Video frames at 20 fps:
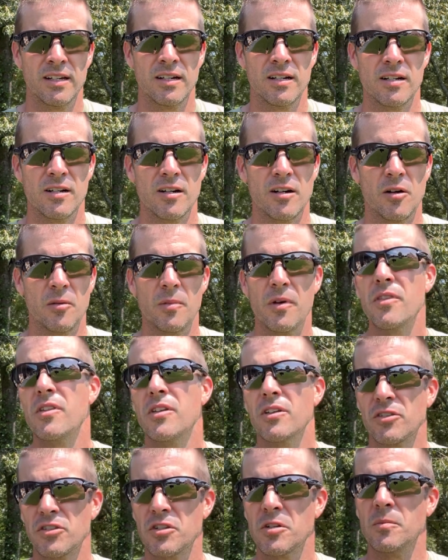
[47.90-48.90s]
And
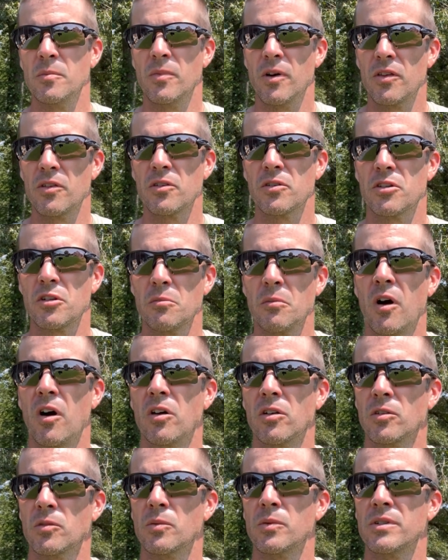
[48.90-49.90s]
there's some other
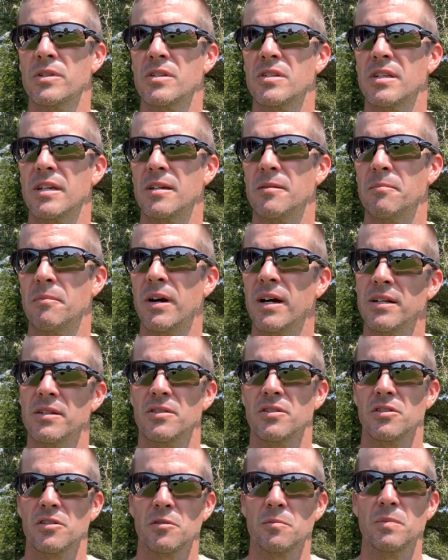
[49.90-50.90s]
smaller ones that might
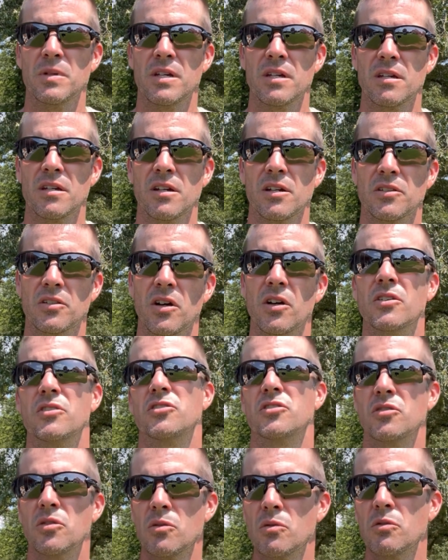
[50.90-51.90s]
just be a
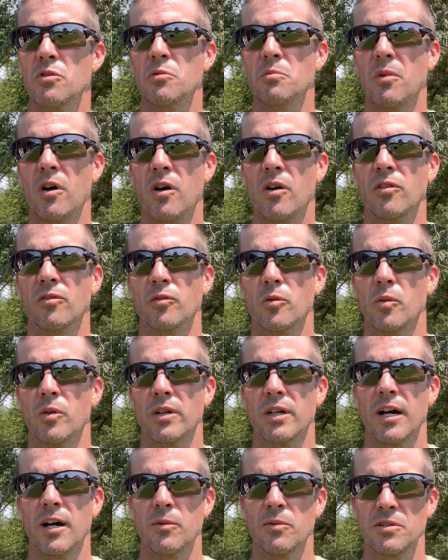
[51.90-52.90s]
touch too small for what
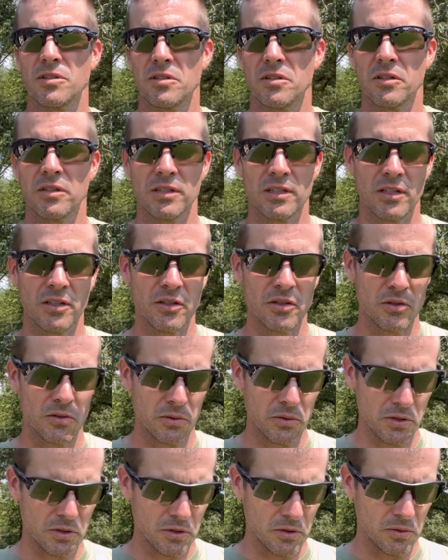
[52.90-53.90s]
I was looking to do.
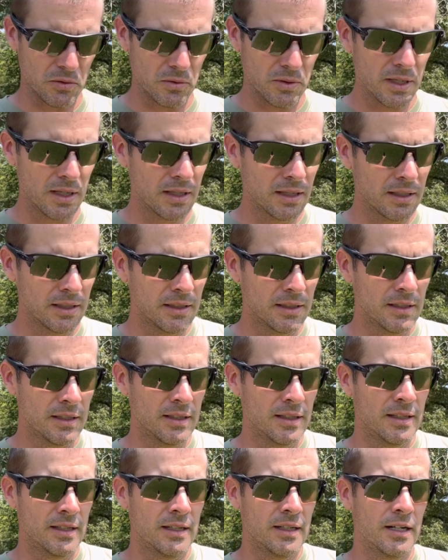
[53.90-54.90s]
So
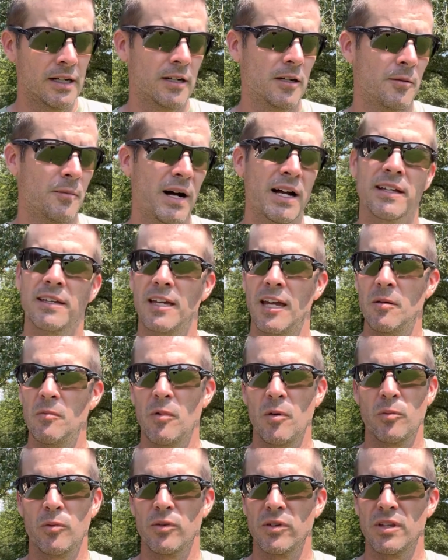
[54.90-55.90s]
I came
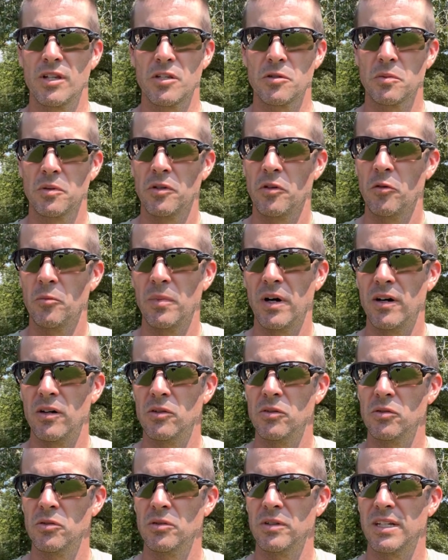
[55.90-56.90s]
up with this one on my
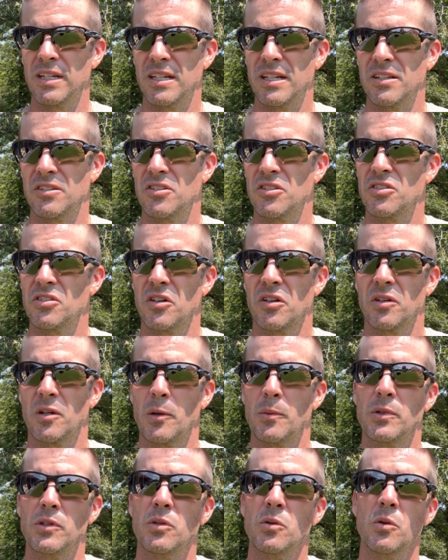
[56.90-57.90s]
own, and I just thought I
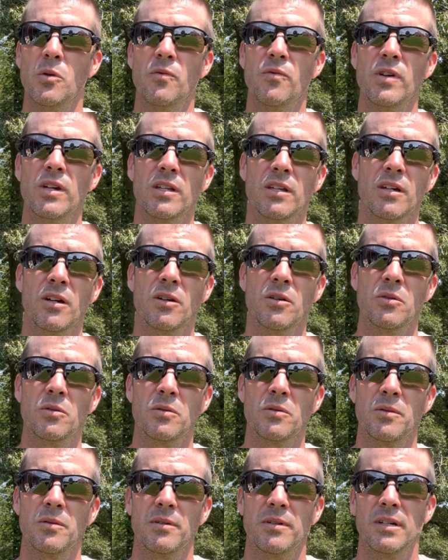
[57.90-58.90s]
would do a
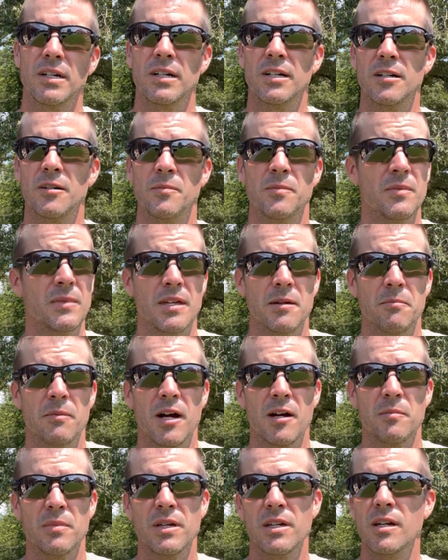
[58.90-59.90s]
video. It
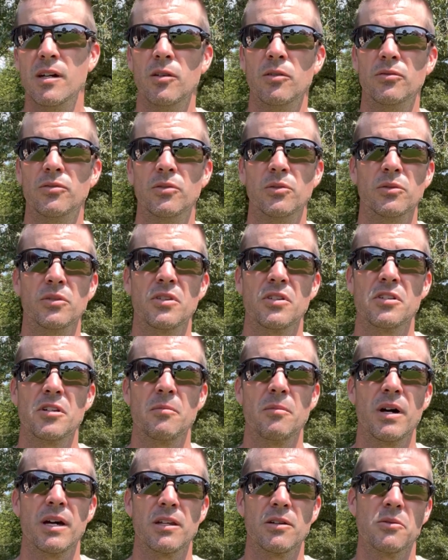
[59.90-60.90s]
might be helpful to
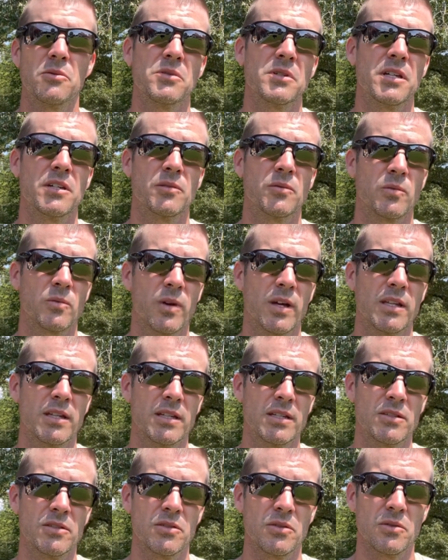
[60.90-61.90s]
somebody who's getting
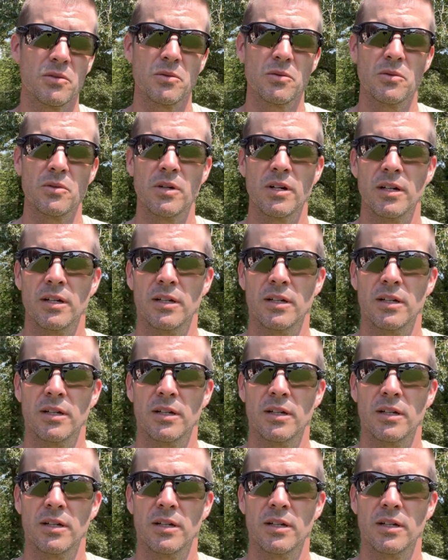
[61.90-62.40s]
ready to